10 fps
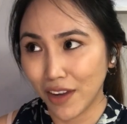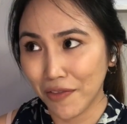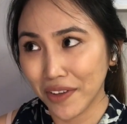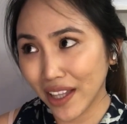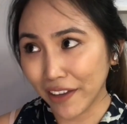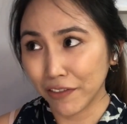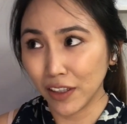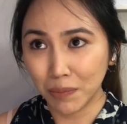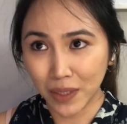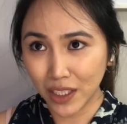
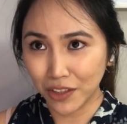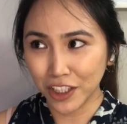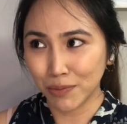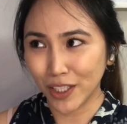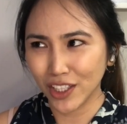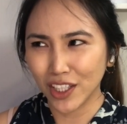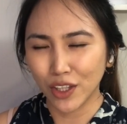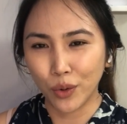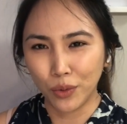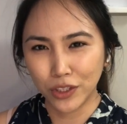Filipinos, especially
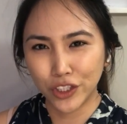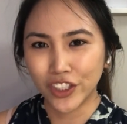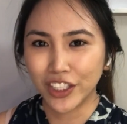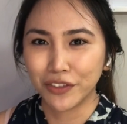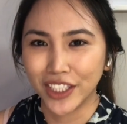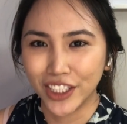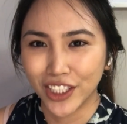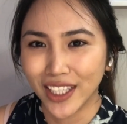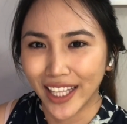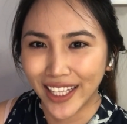the older
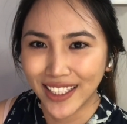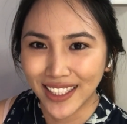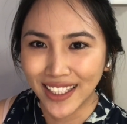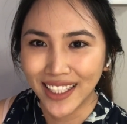generation, like to